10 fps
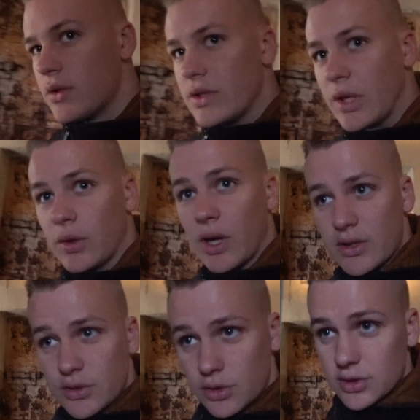So
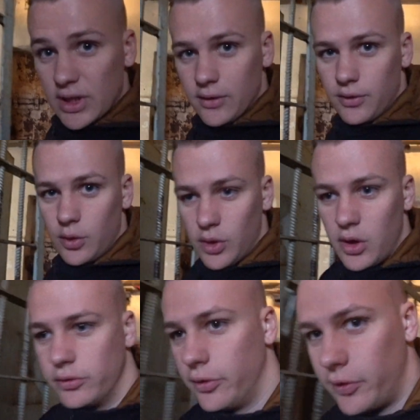guys, just to give you an
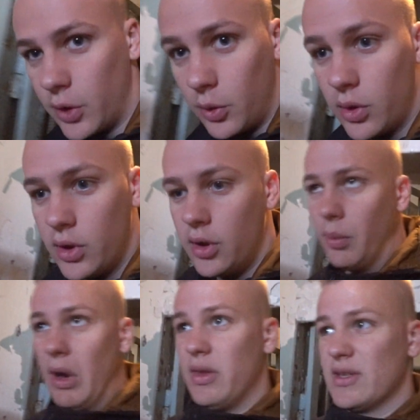overview
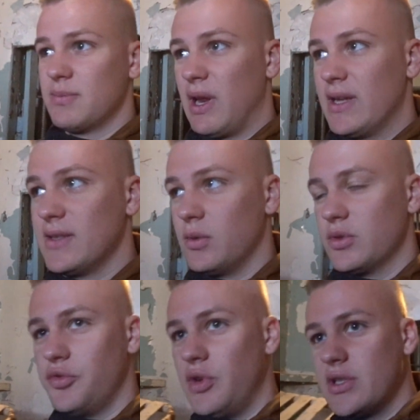about this place, it
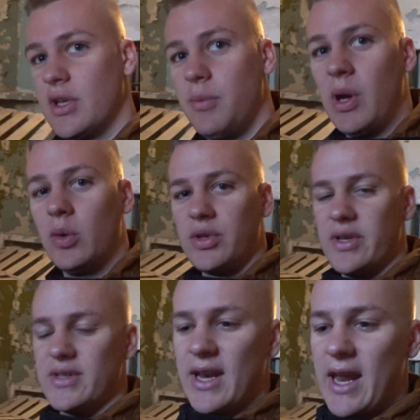was originally built
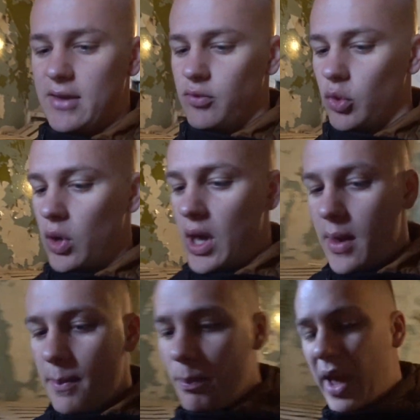as a naval
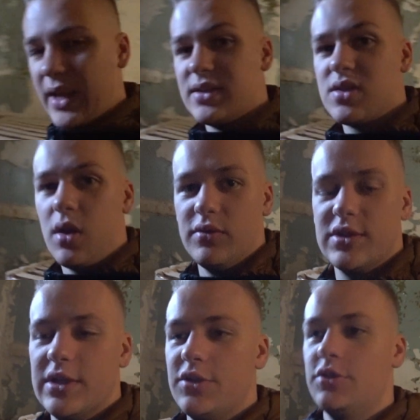base,
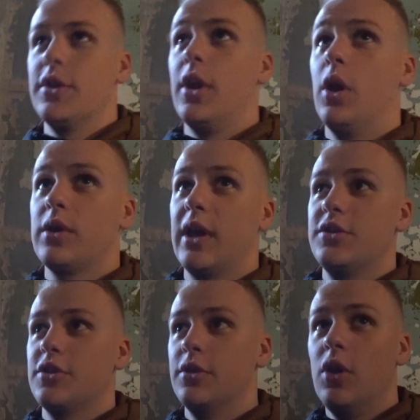obviously due to the
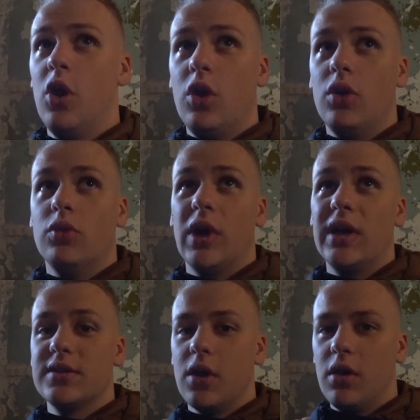location
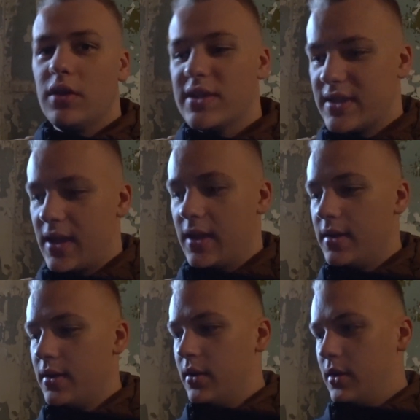right on the sea,
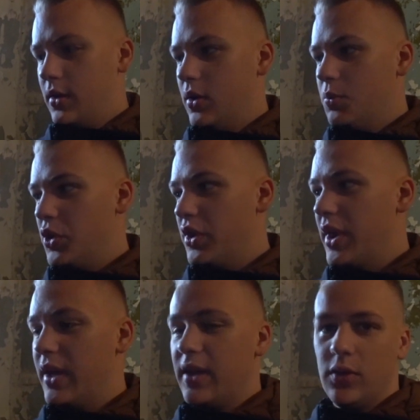but
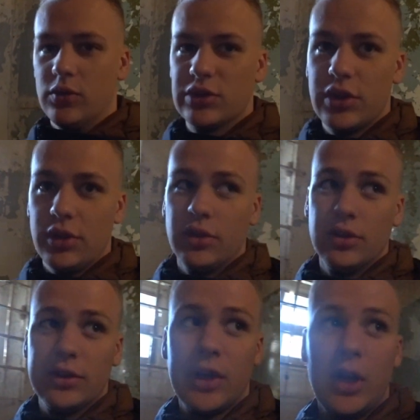then it was
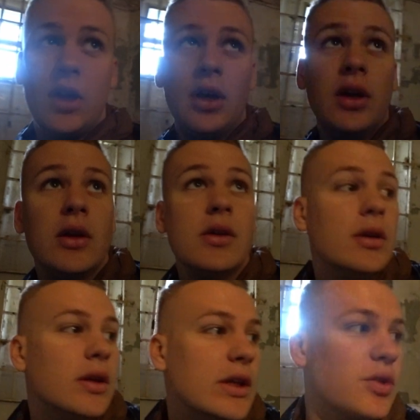turned
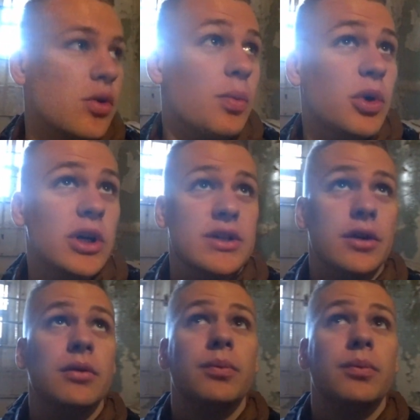into a prison.